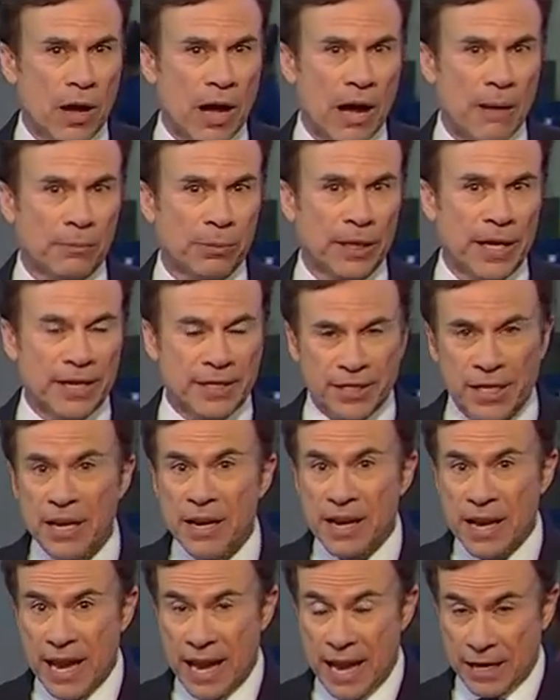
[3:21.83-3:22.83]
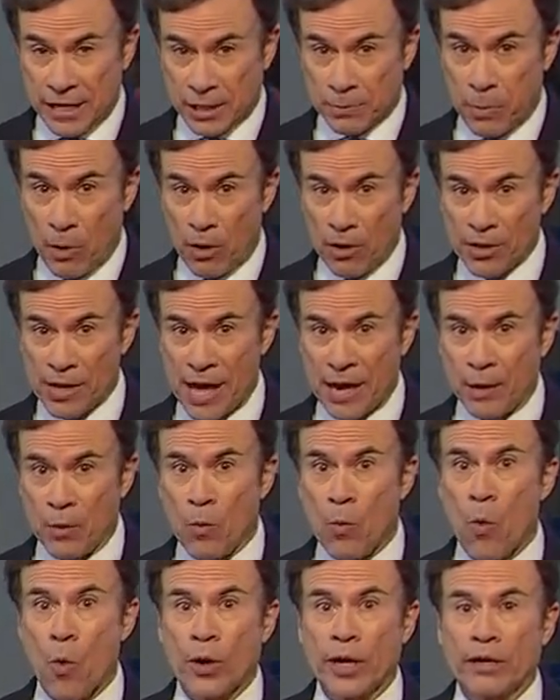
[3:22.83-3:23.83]
complex. And as part of that, a
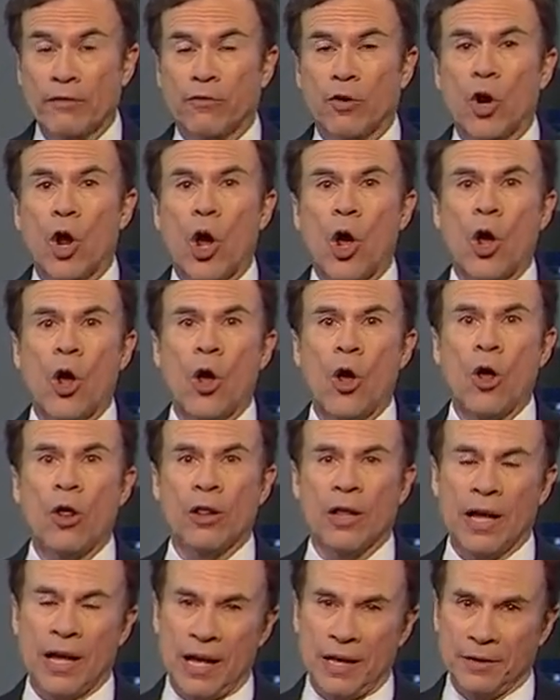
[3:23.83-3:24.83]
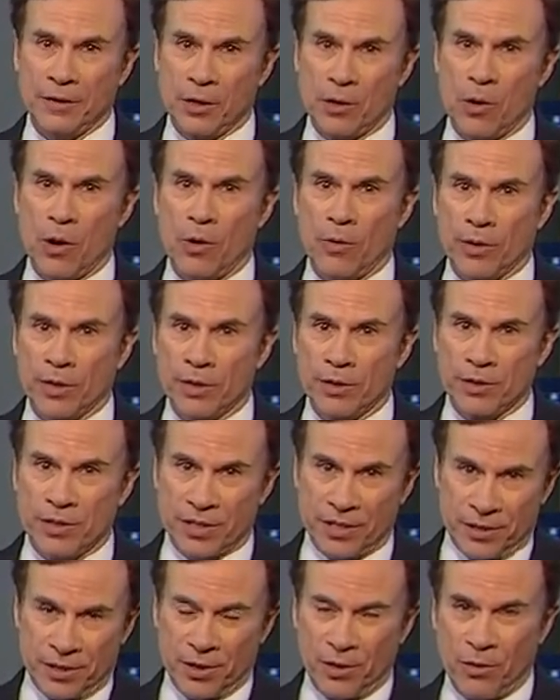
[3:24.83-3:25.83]
warning for all condo owners
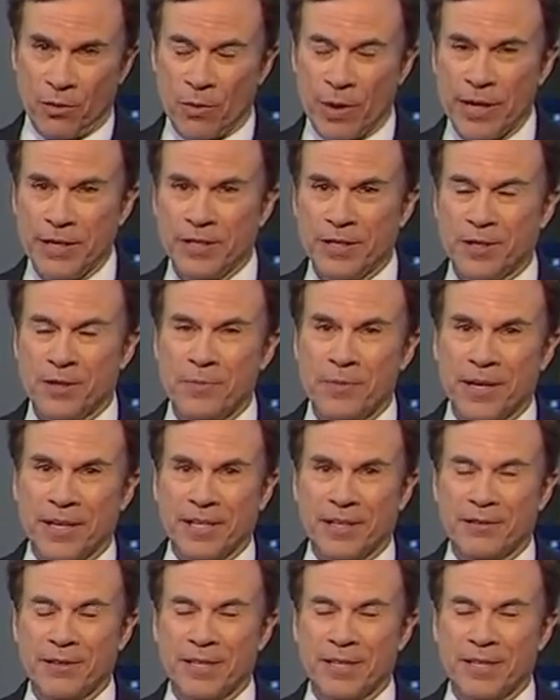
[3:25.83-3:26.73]
so you don't waste your money.